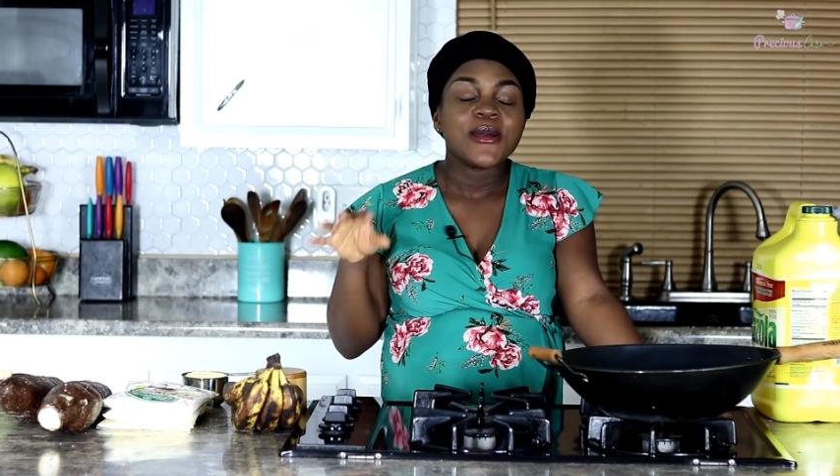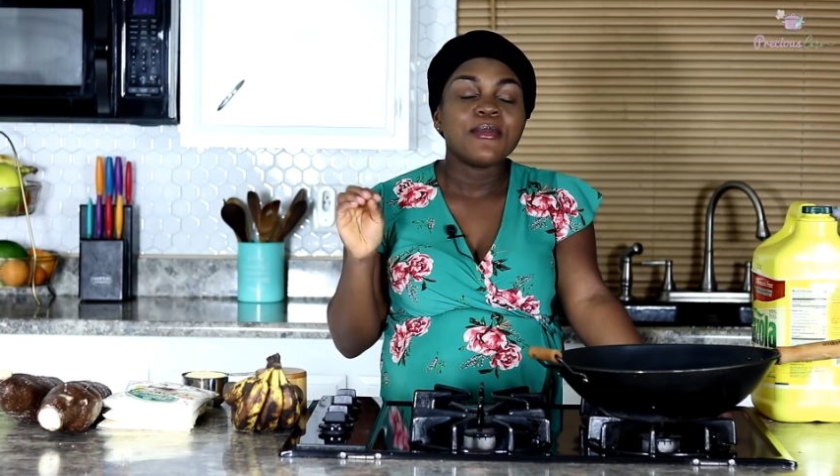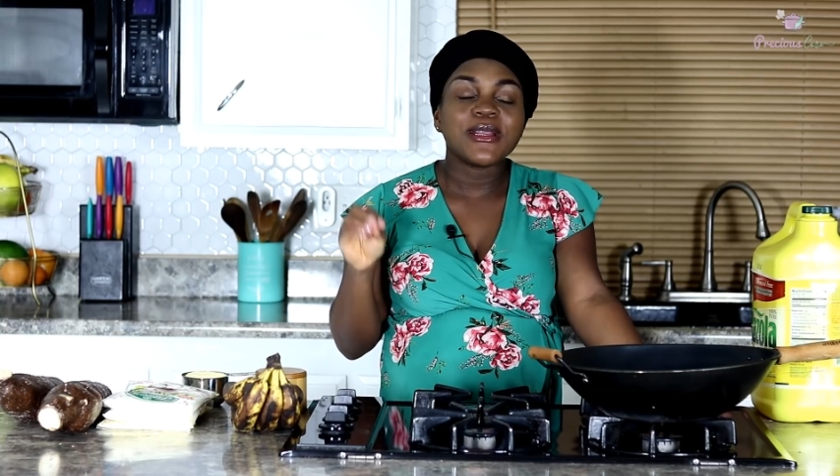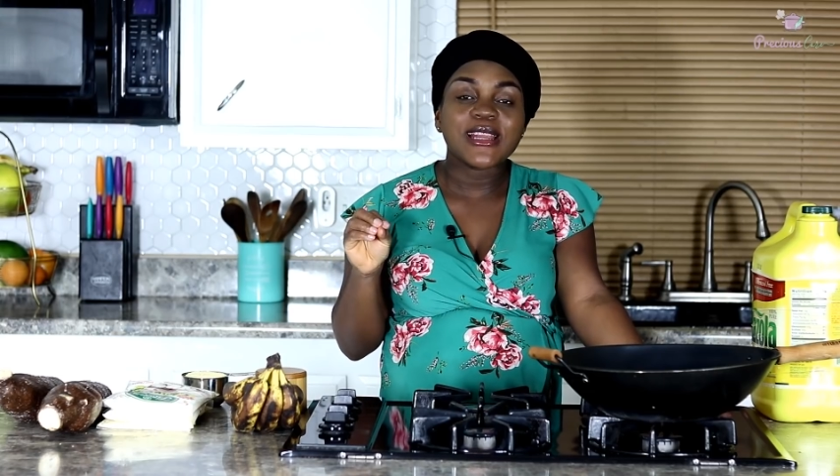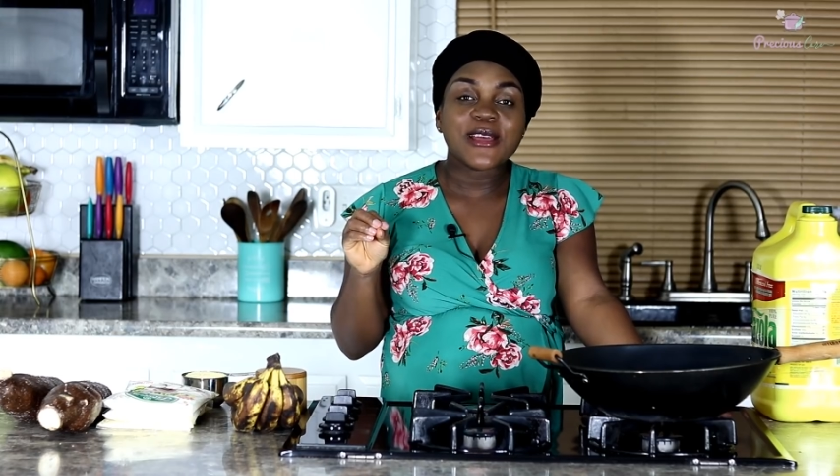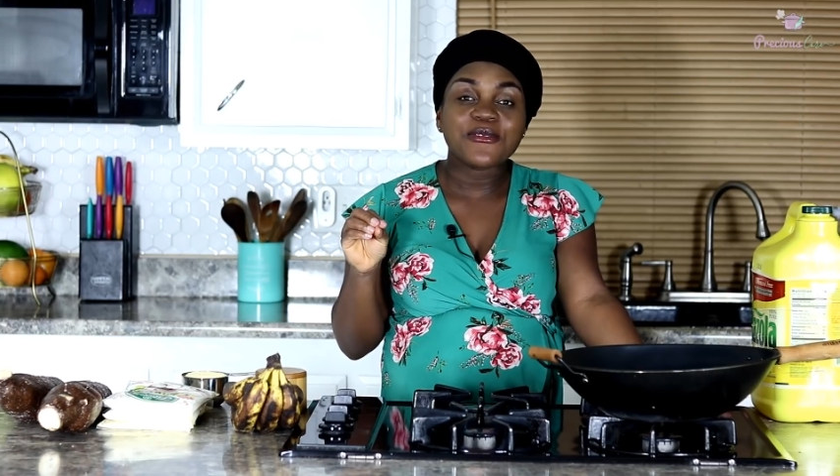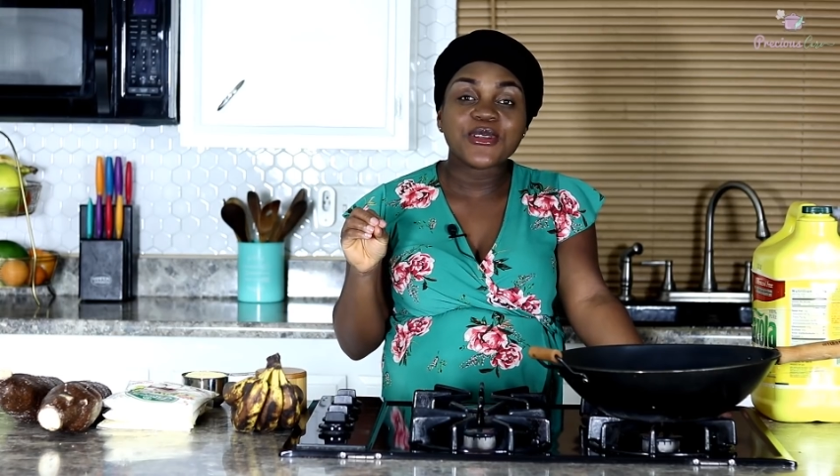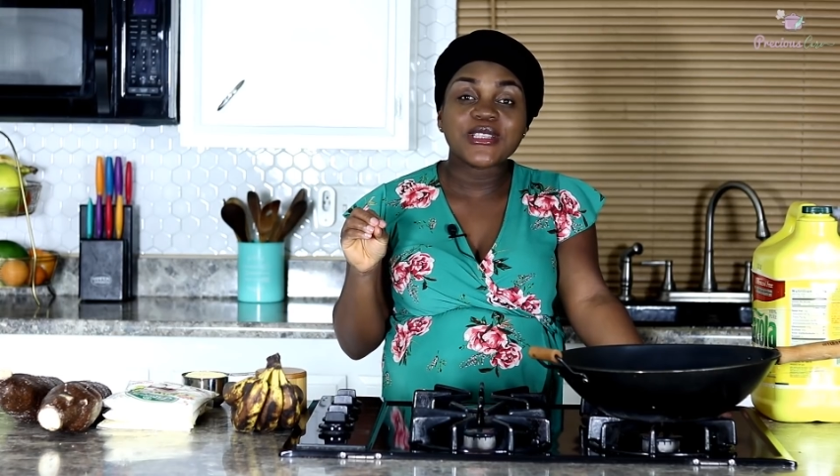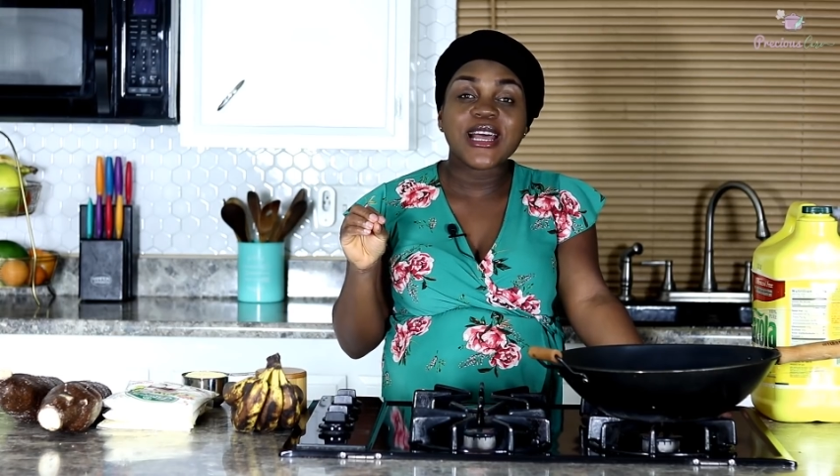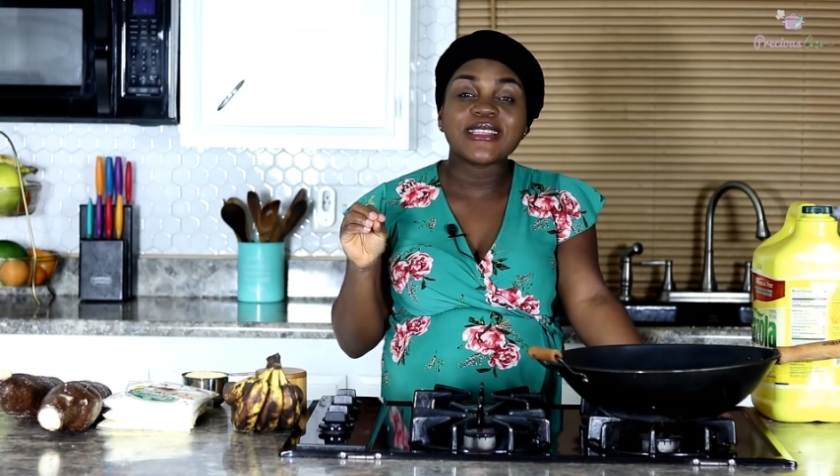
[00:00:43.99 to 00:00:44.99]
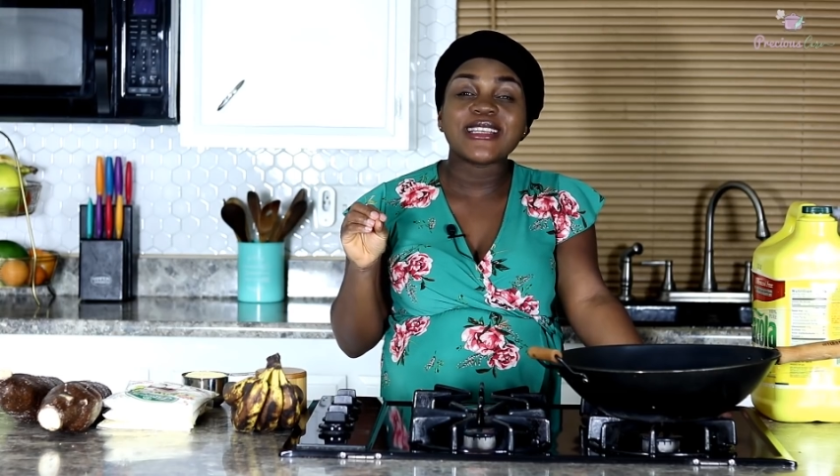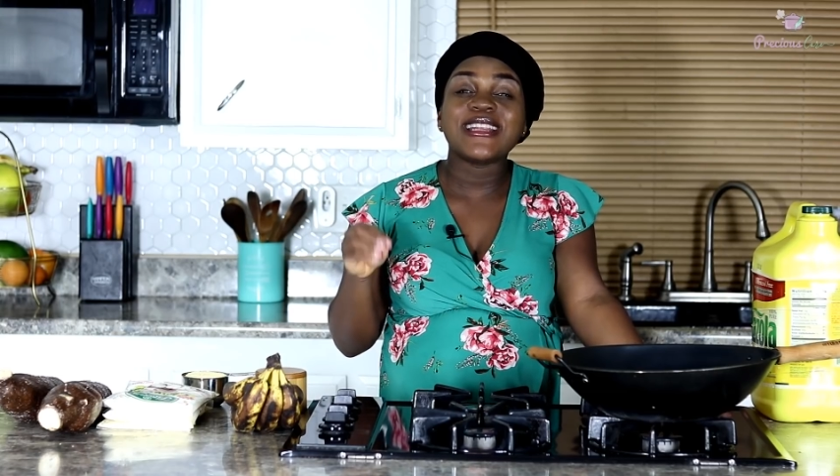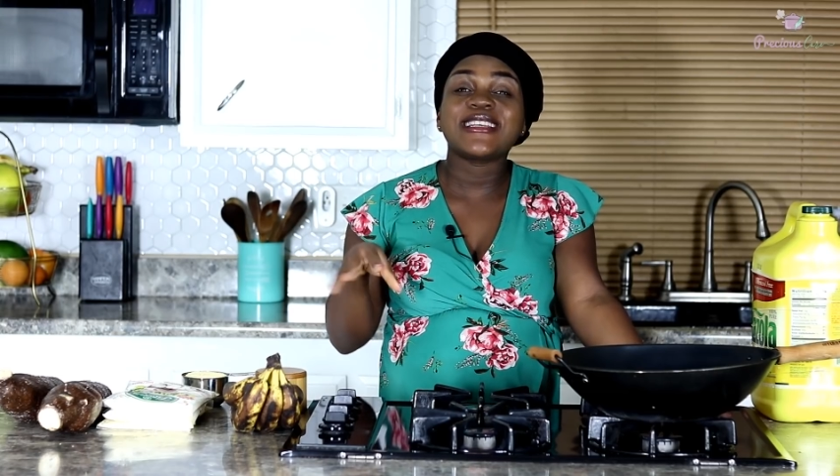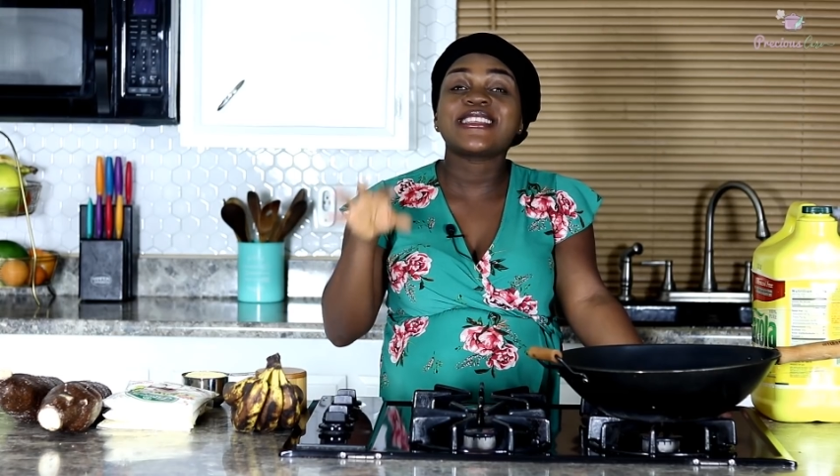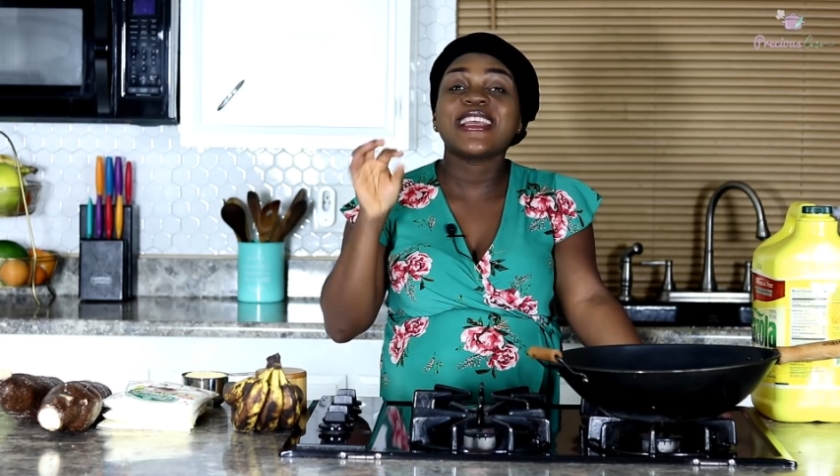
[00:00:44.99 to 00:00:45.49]
Banana fritters, it
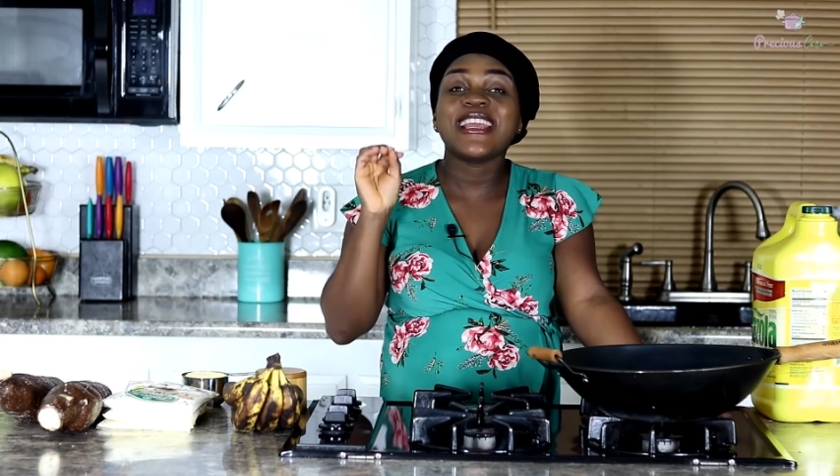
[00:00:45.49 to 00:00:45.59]
is